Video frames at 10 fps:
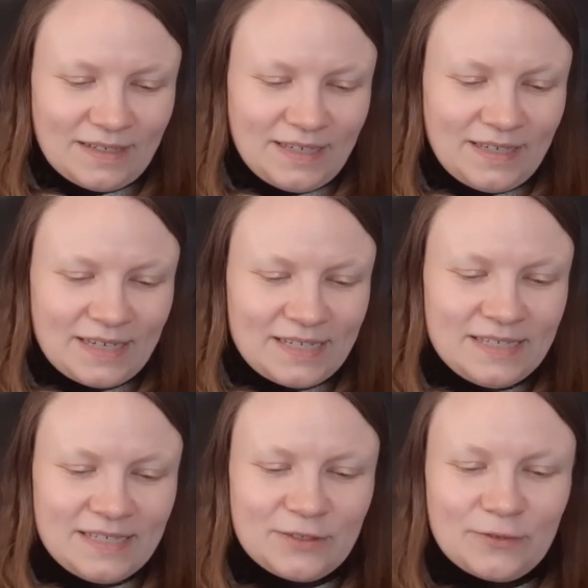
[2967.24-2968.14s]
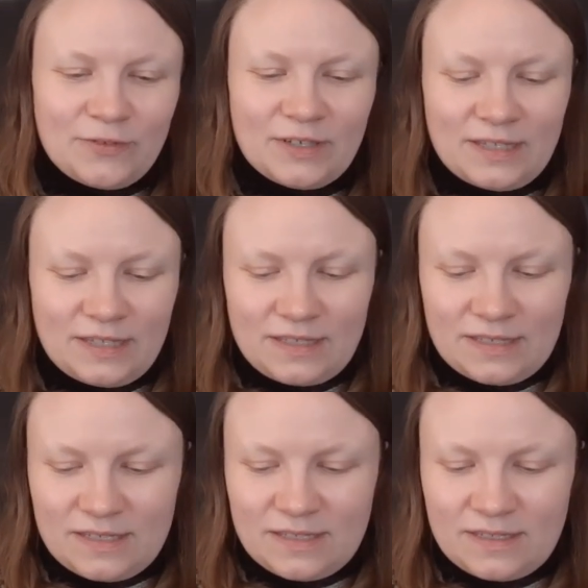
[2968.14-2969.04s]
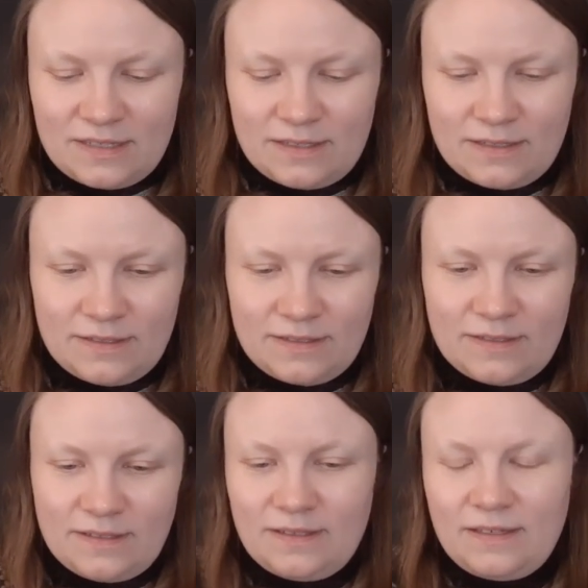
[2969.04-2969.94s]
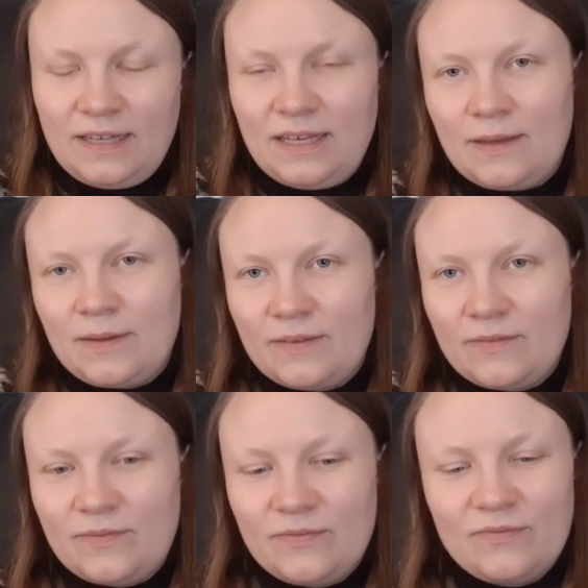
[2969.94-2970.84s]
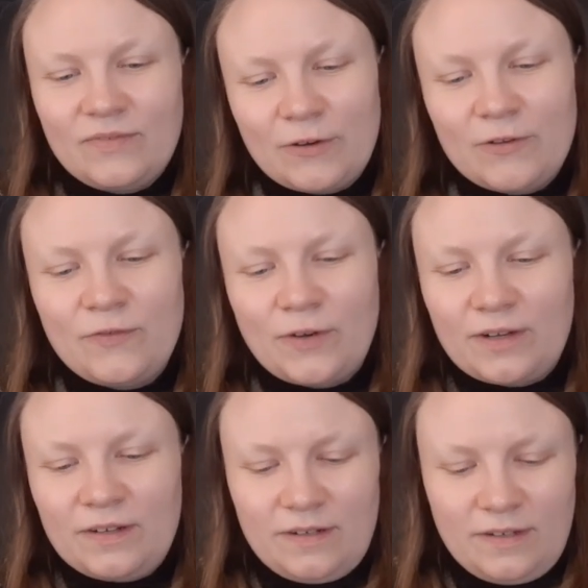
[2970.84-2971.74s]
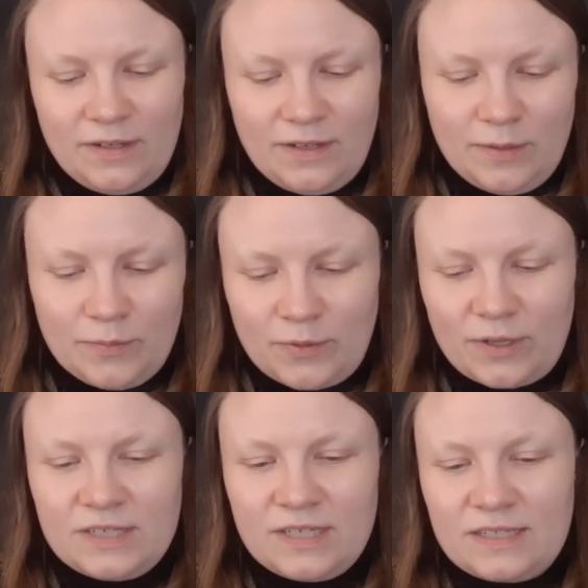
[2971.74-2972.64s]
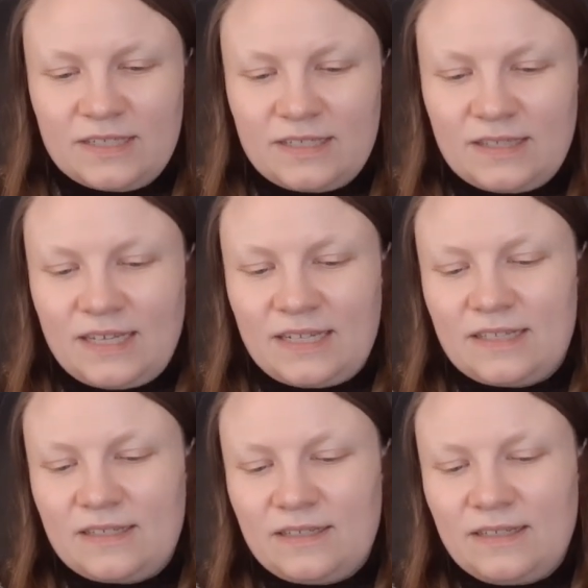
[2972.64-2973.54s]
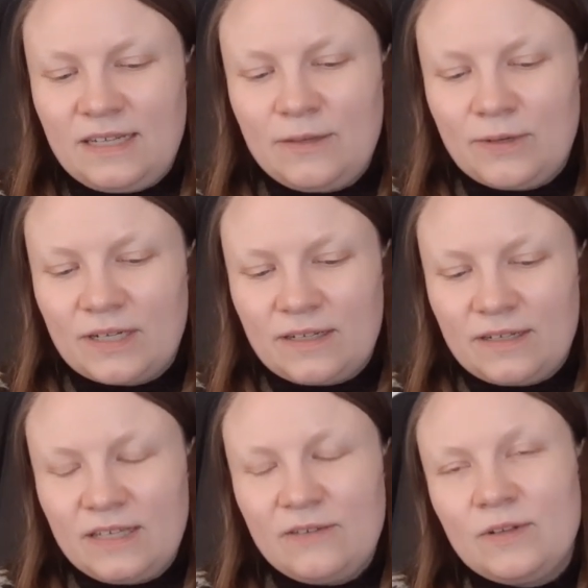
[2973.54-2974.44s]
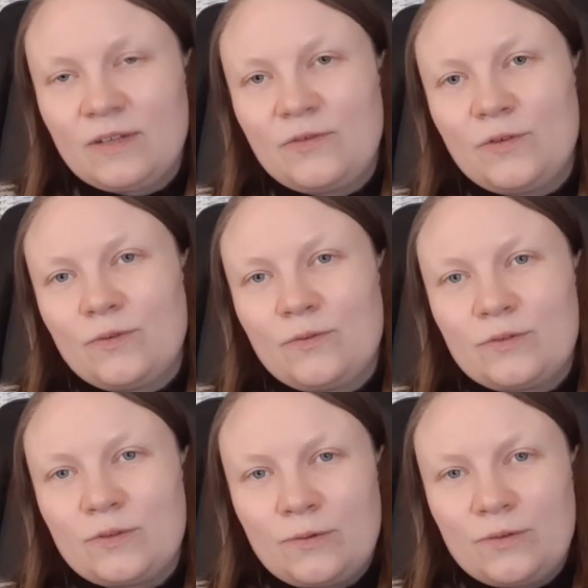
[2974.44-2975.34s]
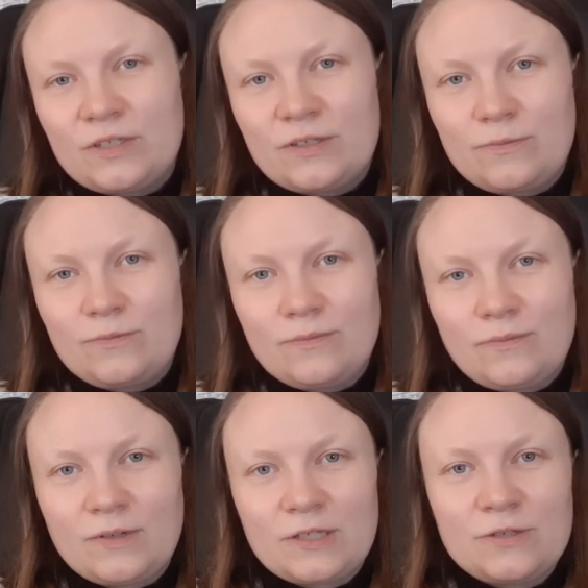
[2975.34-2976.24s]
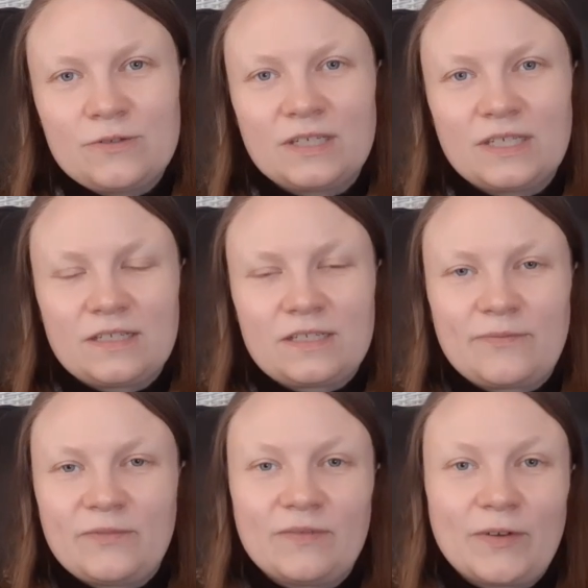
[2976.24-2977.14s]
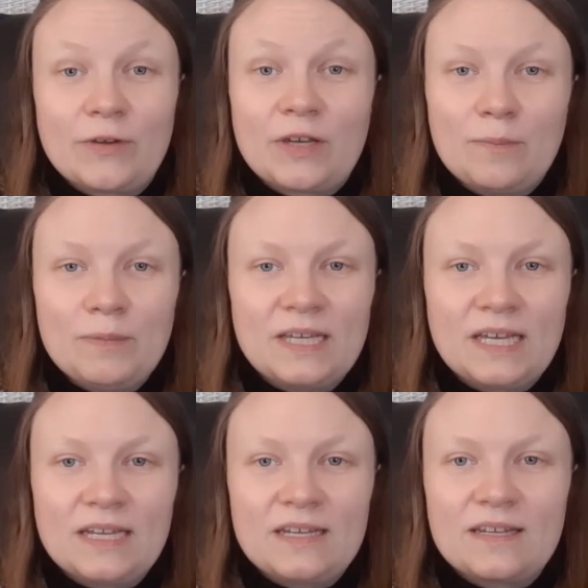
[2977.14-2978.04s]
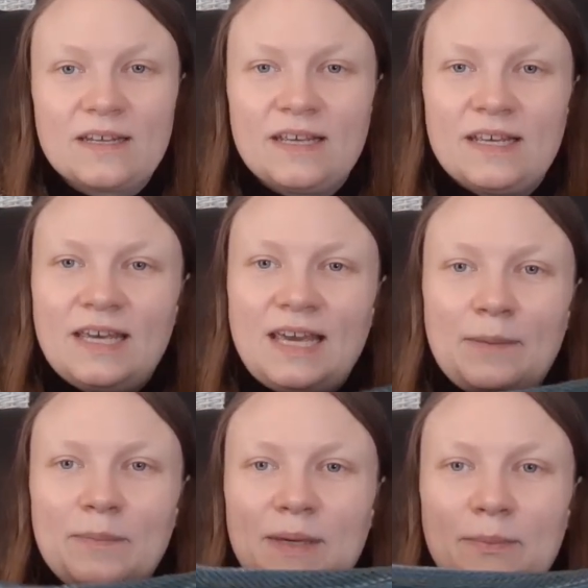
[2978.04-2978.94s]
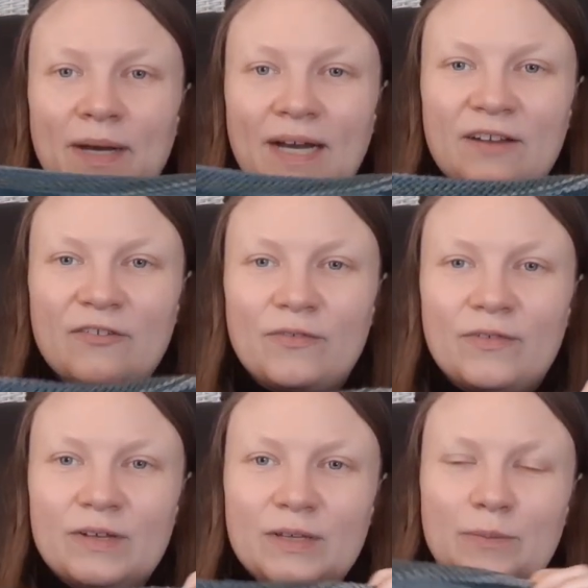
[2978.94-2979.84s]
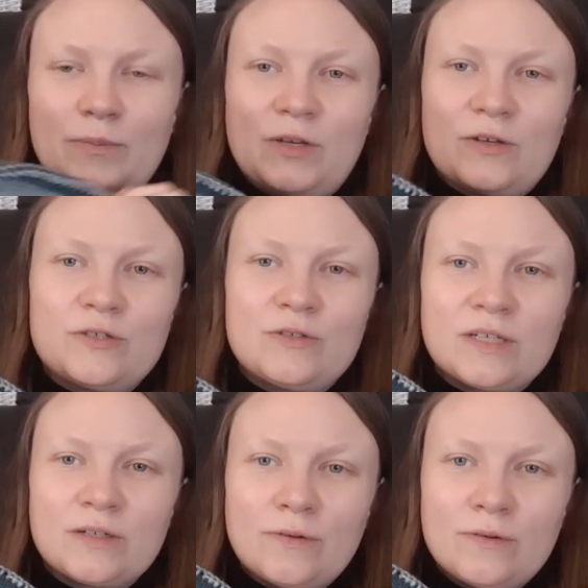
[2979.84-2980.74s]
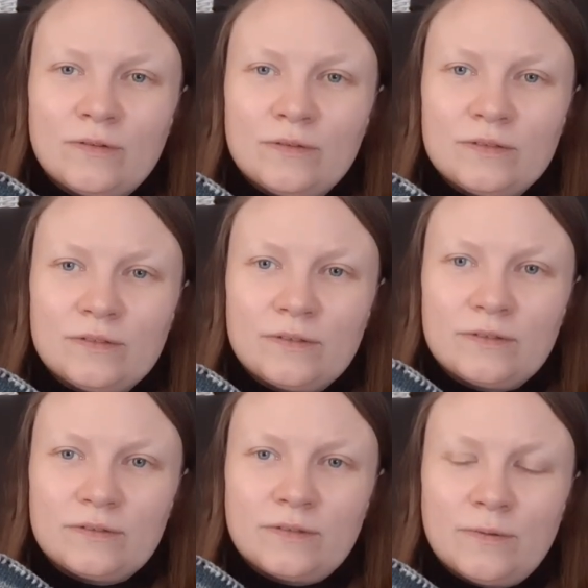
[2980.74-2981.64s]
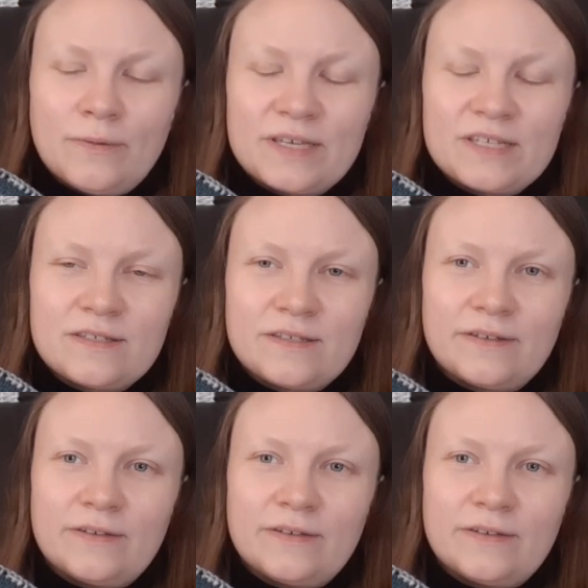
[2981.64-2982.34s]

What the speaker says: I actually do think that this is a very fun project that anyone, even if you don't want to knit something very complicated, can be a part of, because you can always